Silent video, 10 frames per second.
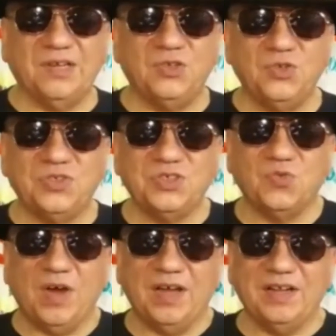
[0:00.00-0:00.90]
Deuce is
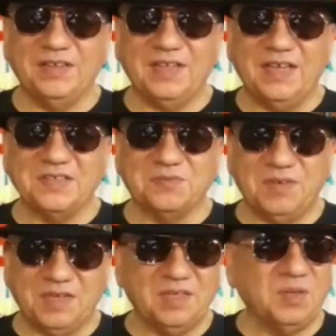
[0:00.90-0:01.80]
Wild as a
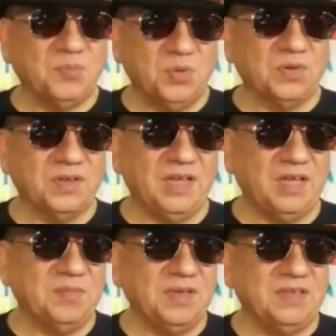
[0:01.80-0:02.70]
regular poker
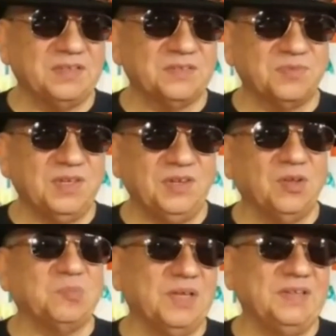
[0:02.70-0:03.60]
game, it's really
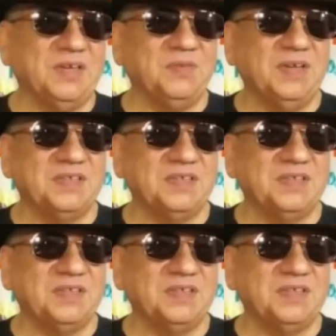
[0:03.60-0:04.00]
not played that way.